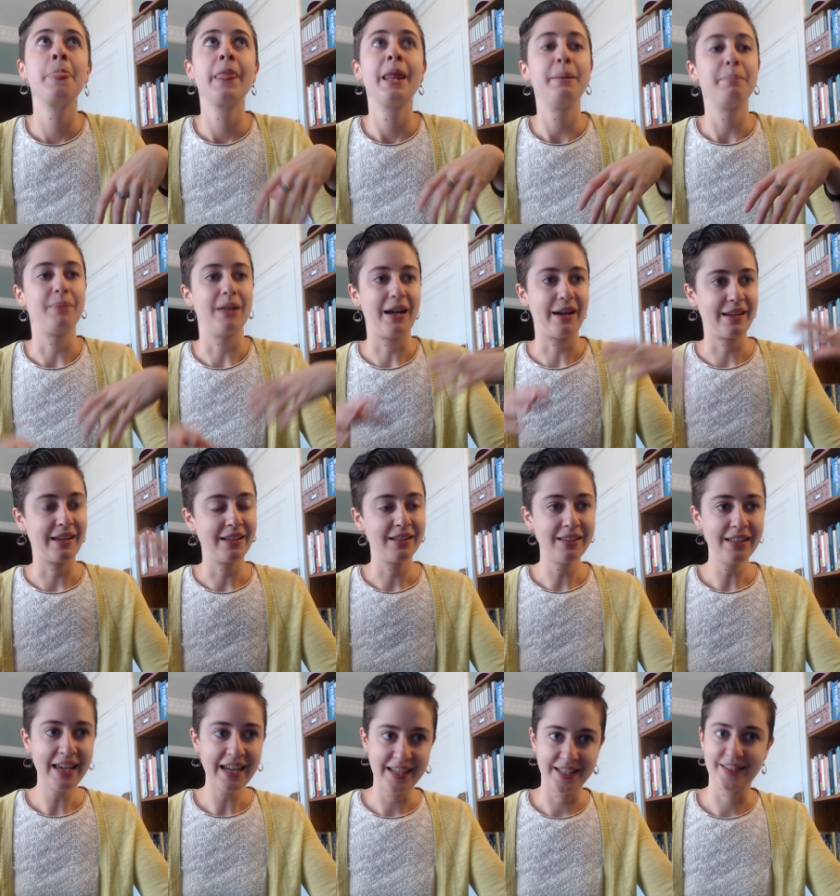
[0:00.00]
blocking
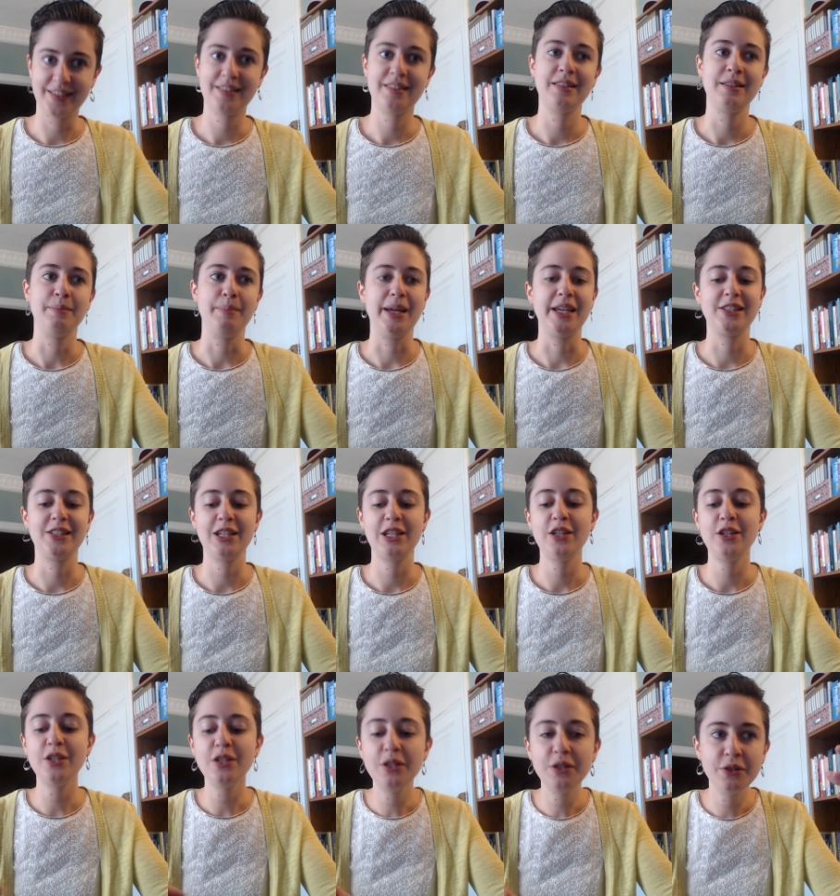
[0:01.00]
lace makes a
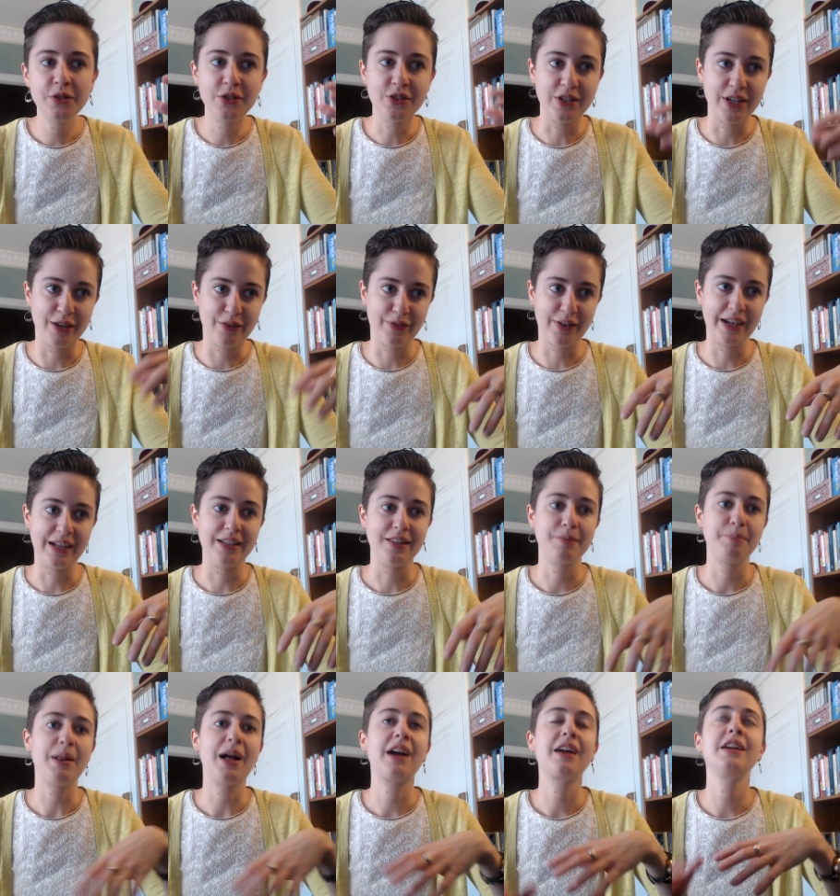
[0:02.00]
huge difference,
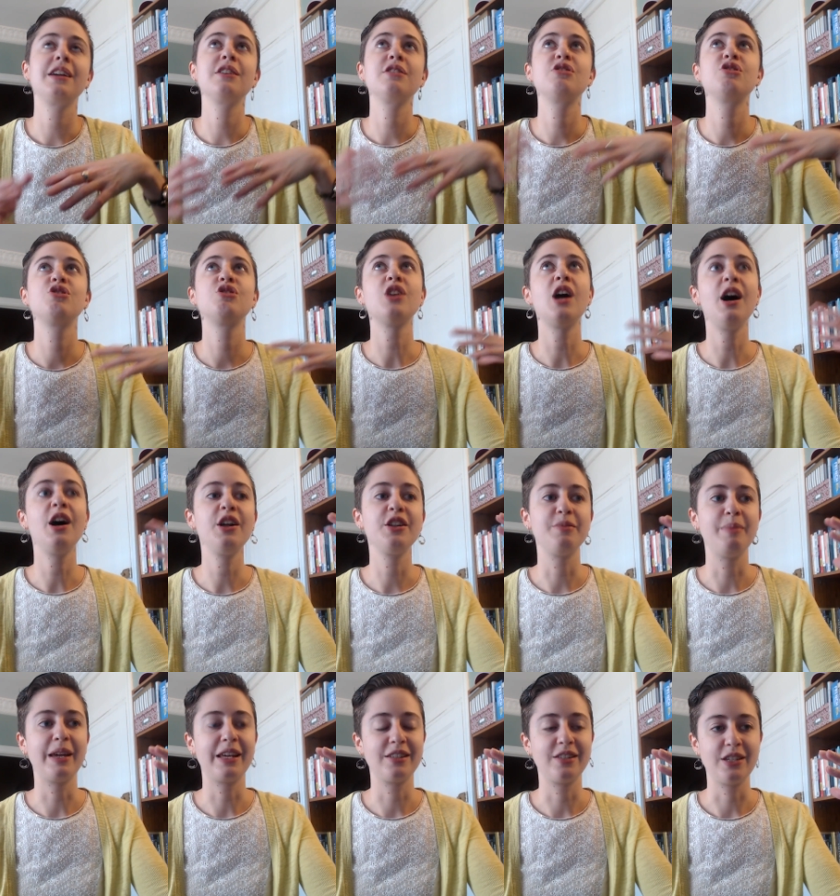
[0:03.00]
blocking shawls
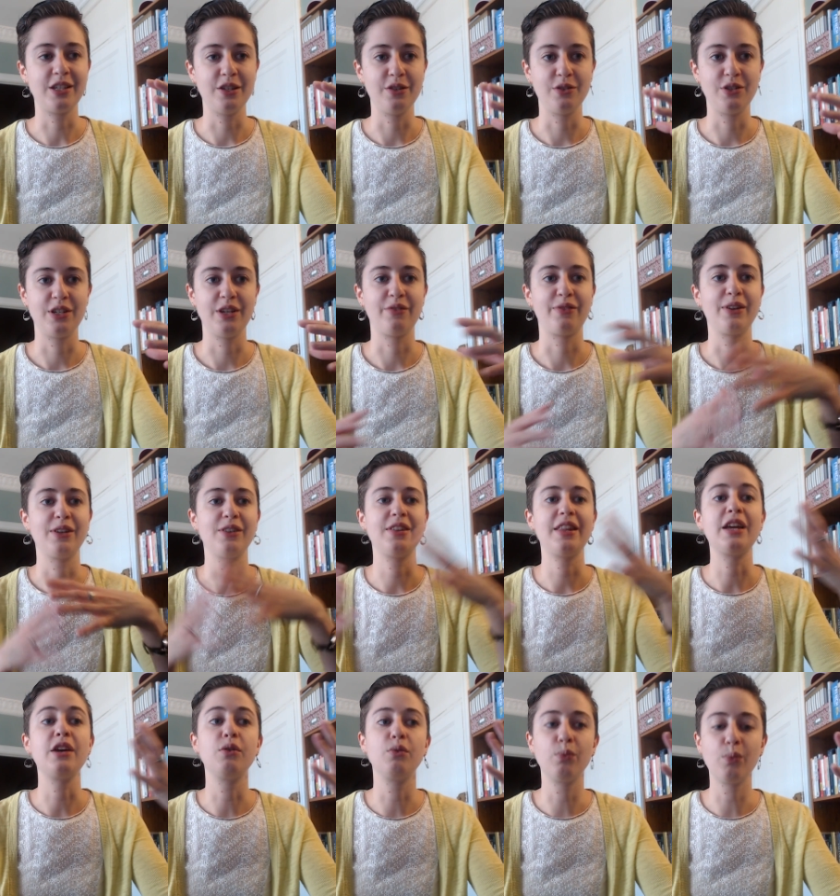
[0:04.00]
makes a huge difference. They
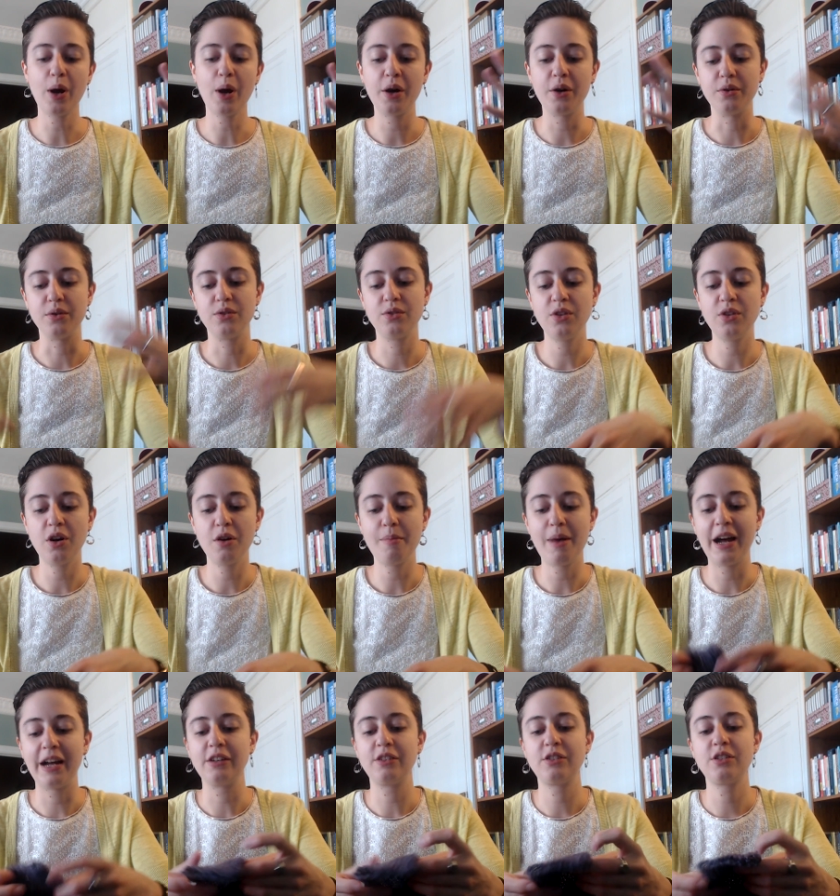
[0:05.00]
grow so
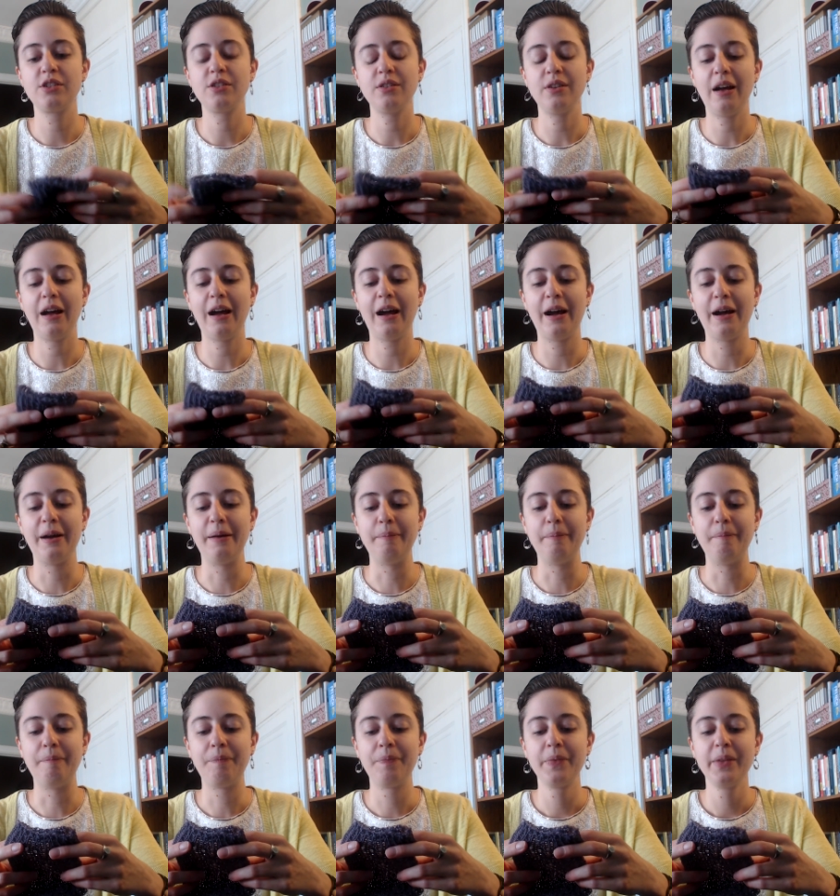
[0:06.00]
much.
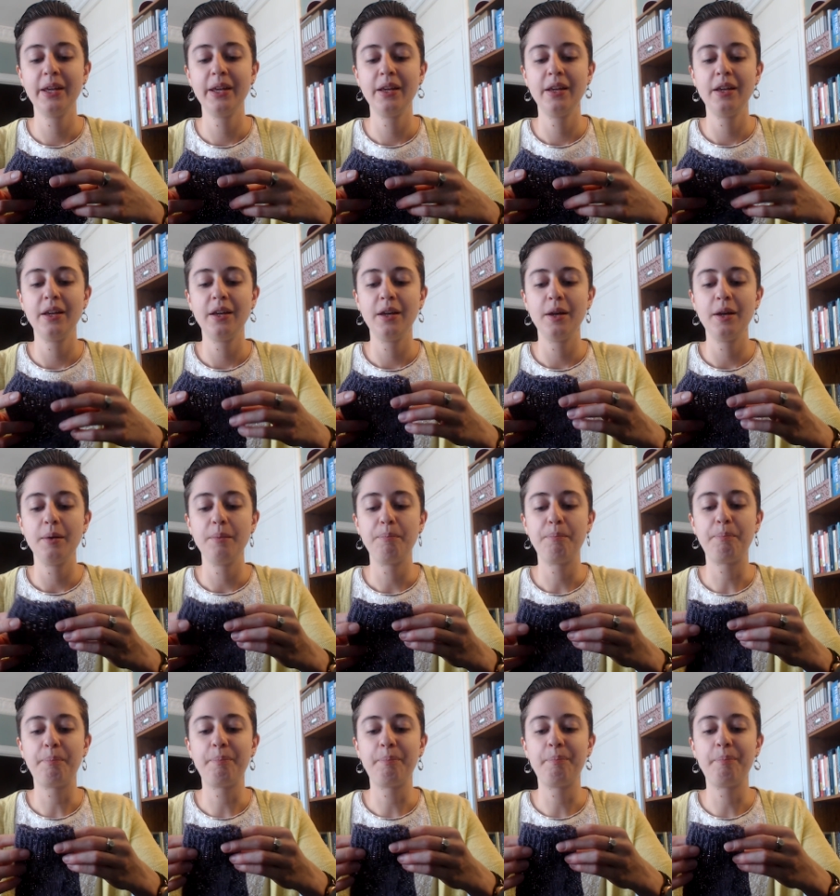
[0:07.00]
Um,
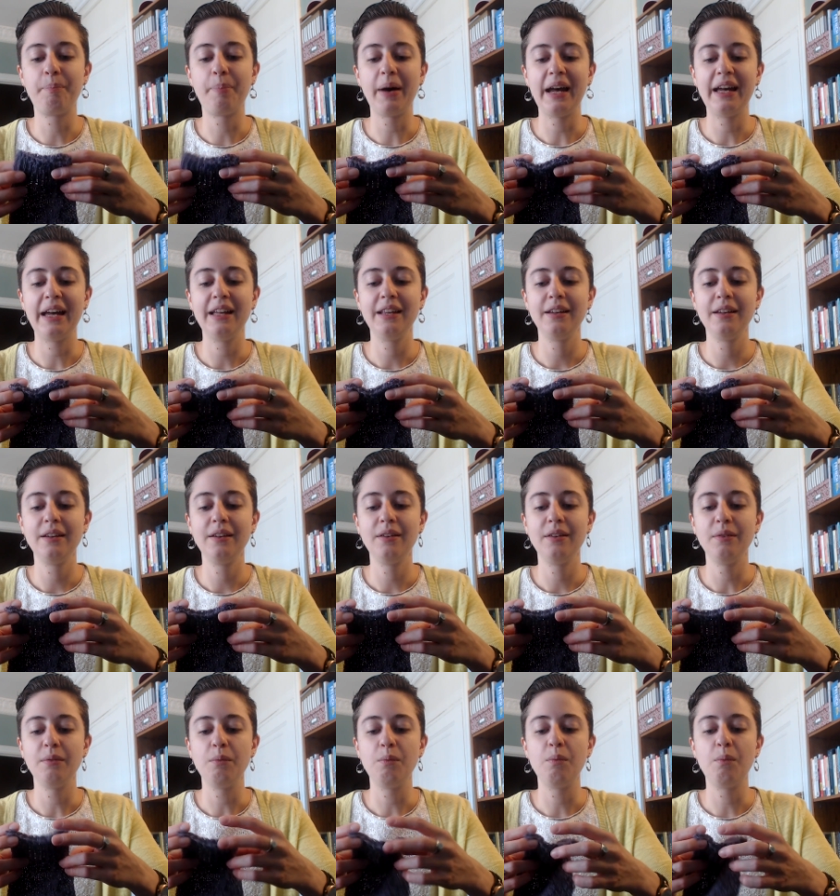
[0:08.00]
but
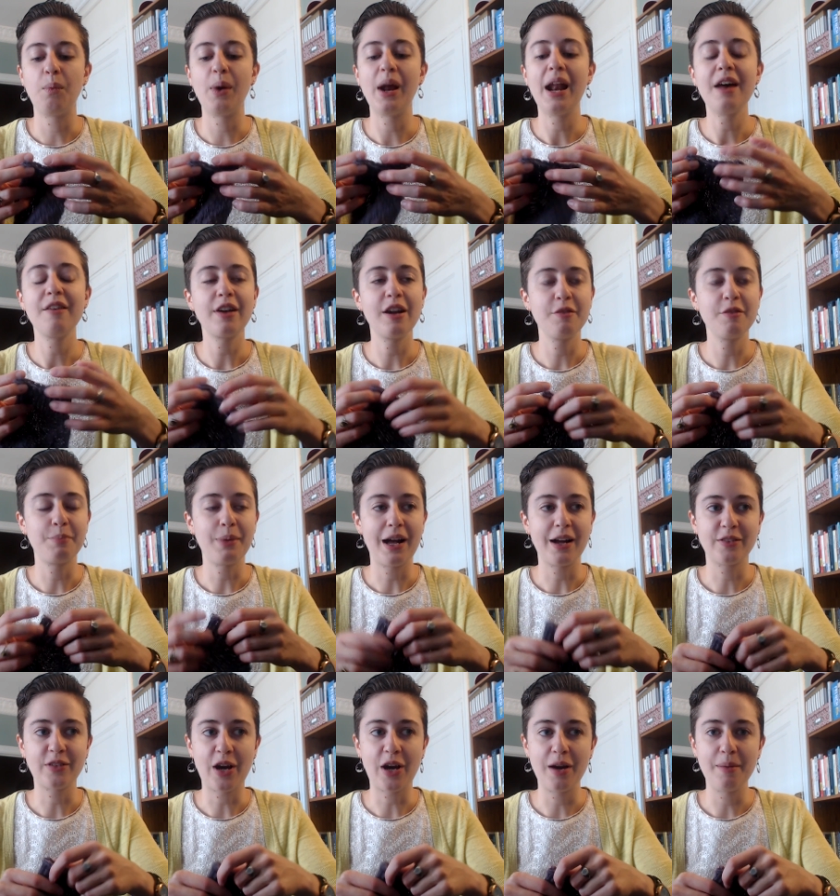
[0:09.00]
whenever I've
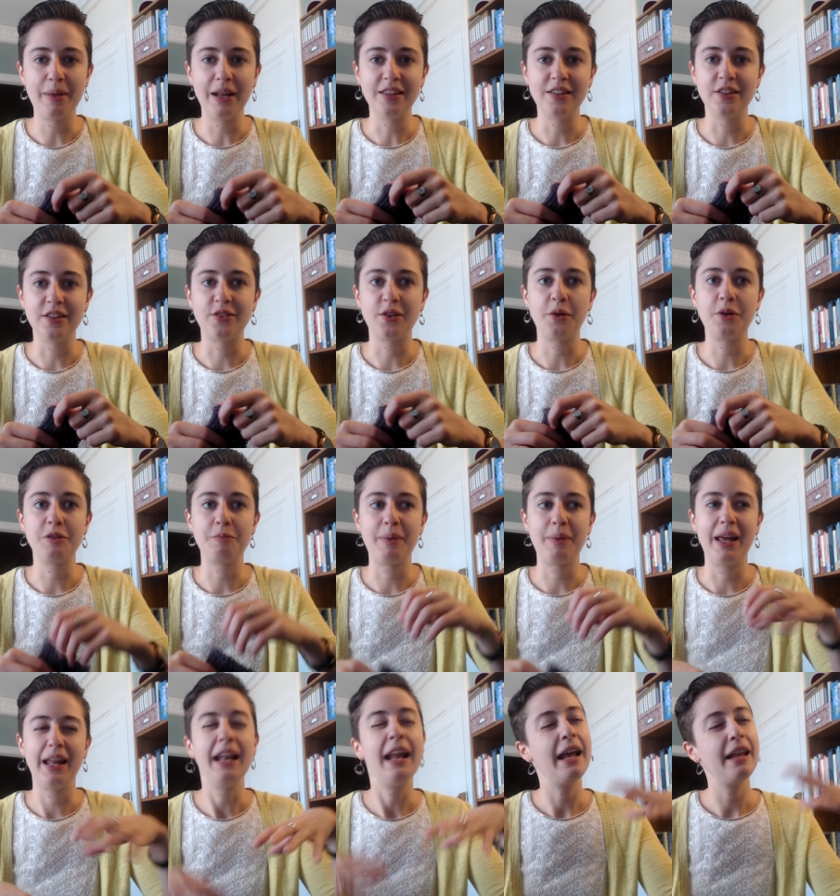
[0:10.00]
blocked garments, it's always
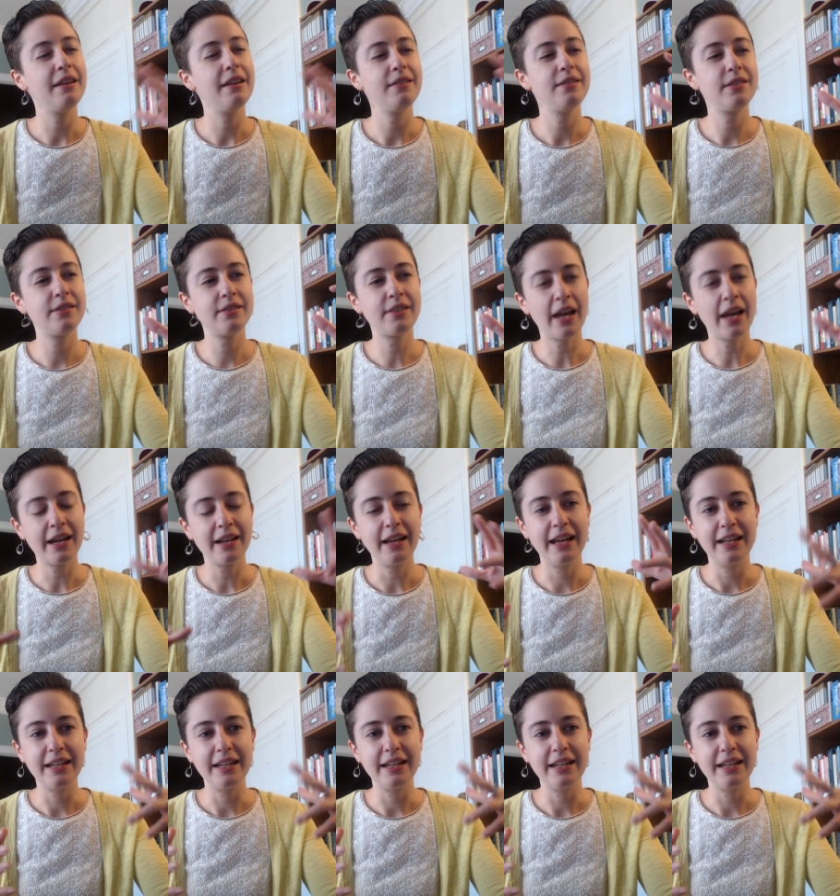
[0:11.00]
been it it